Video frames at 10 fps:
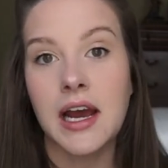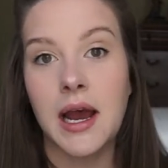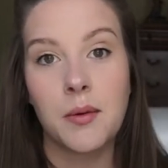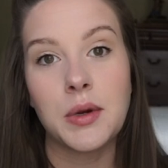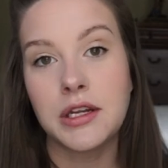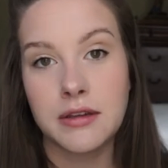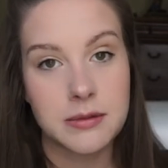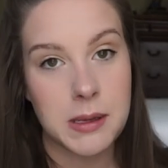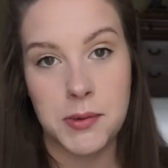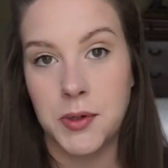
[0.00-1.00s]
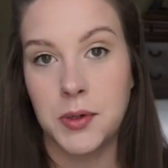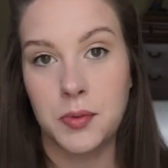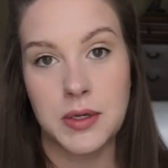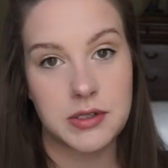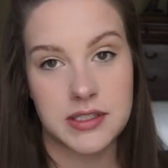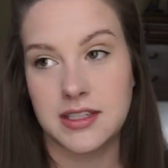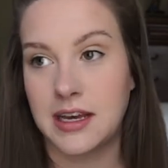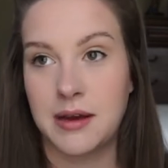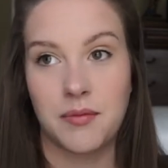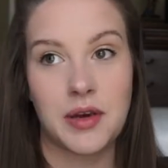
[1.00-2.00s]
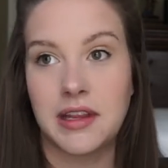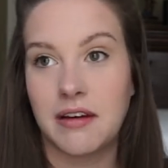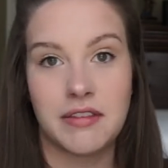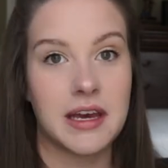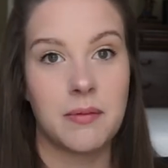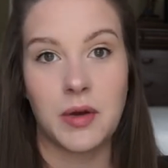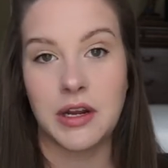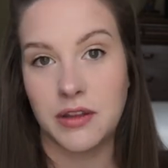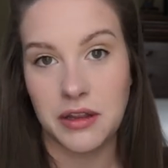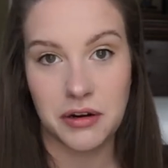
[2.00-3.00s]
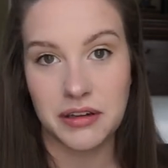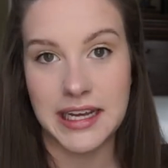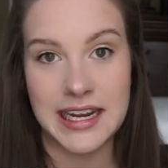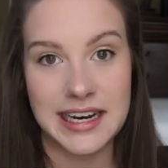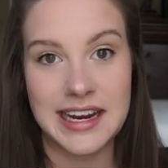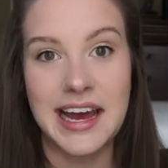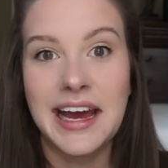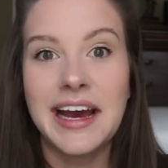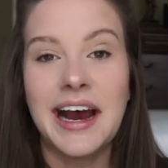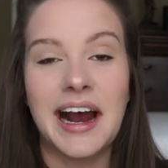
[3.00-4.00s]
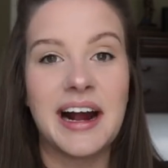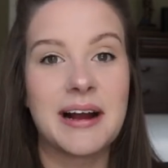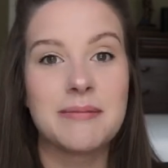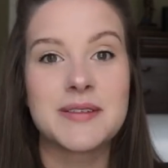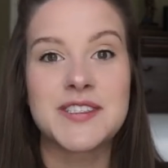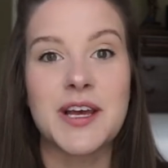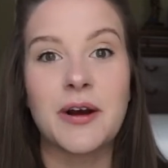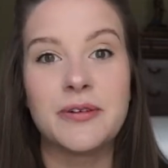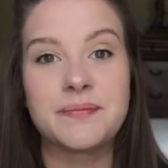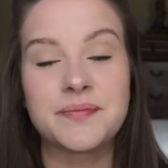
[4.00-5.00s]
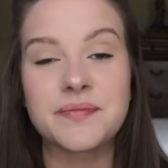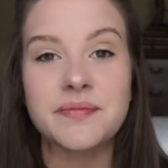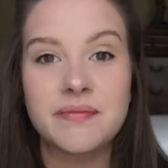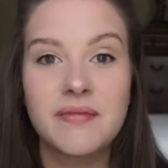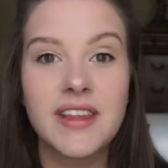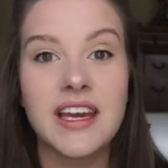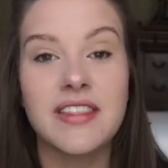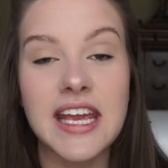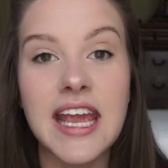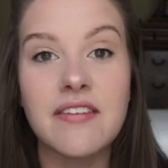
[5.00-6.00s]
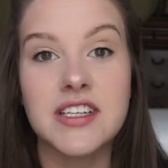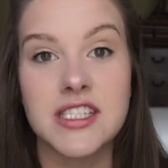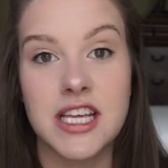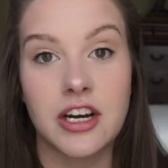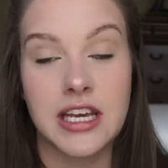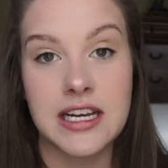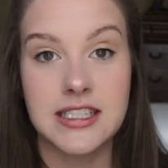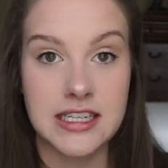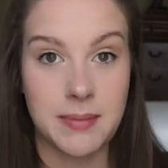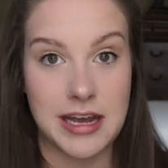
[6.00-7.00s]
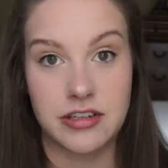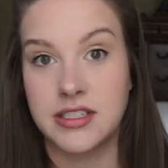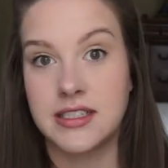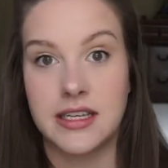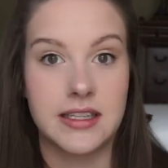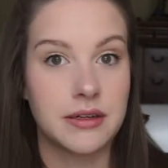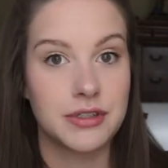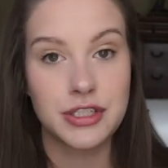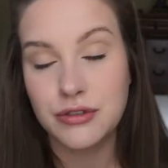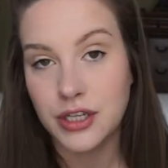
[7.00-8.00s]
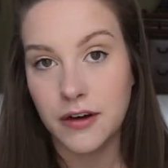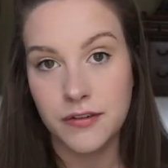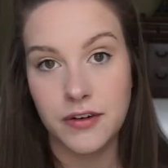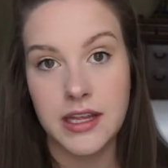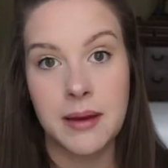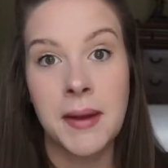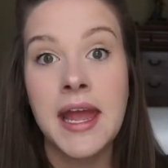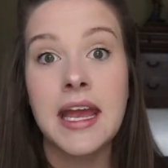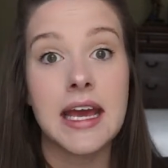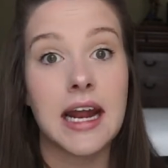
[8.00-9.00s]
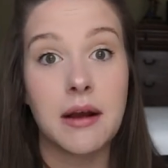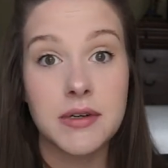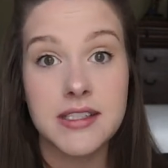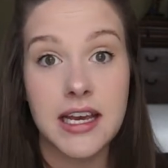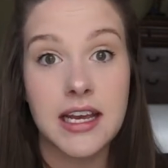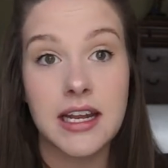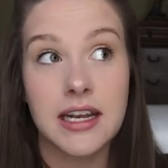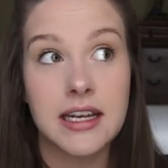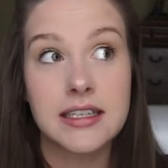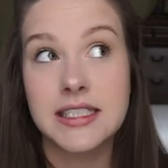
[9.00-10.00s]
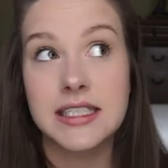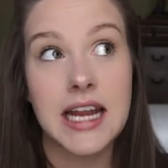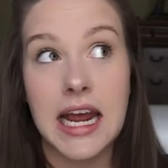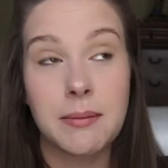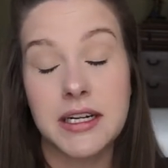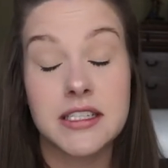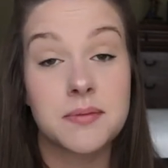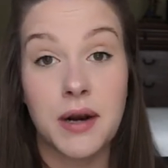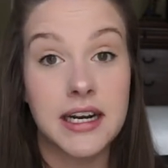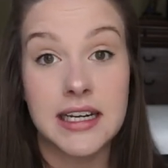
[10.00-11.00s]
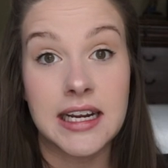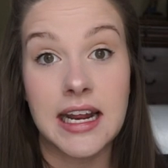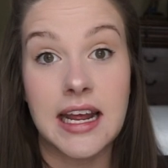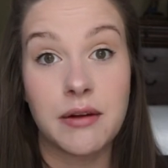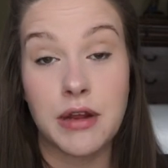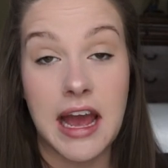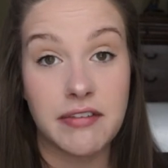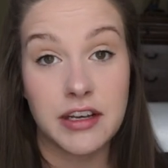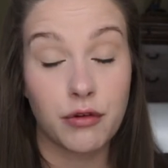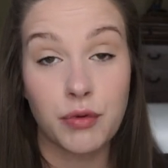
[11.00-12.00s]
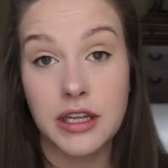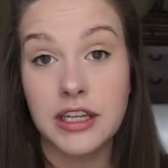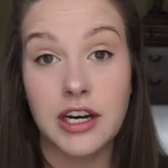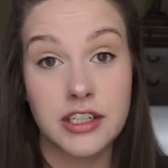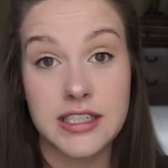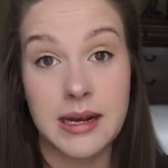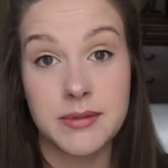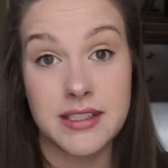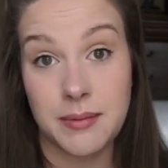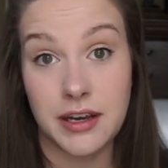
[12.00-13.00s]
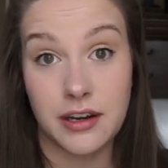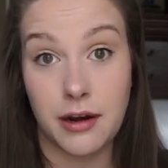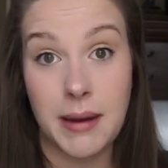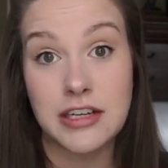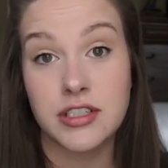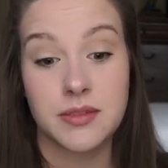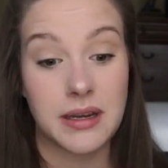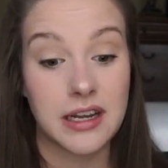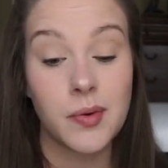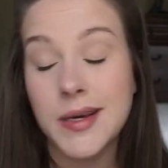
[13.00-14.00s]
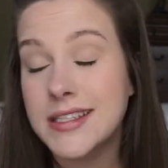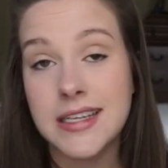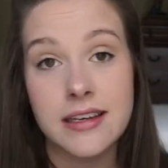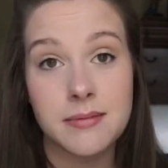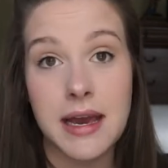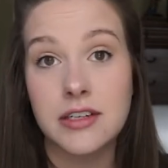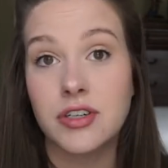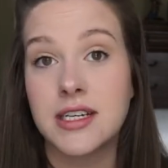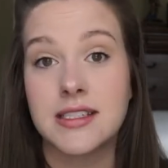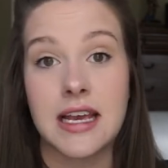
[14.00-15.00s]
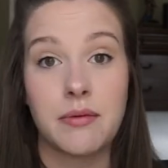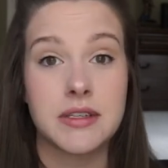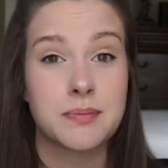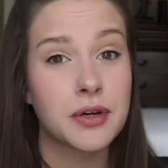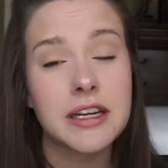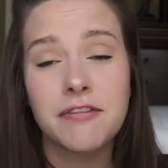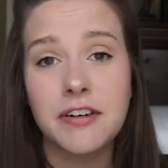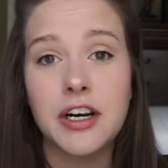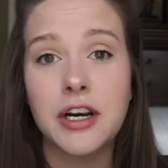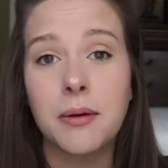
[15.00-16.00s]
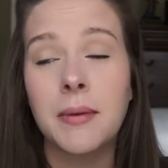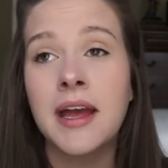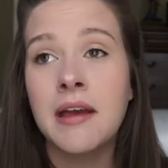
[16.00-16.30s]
uh, we knew these people, we trust them, we love them, we know that they're clean. um, so they gave us their king size mattress and said that it was too soft for them and I was like nine months pregnant and having a really hard time sleeping on our mattress. We had a queen size mattress. It was pretty firm.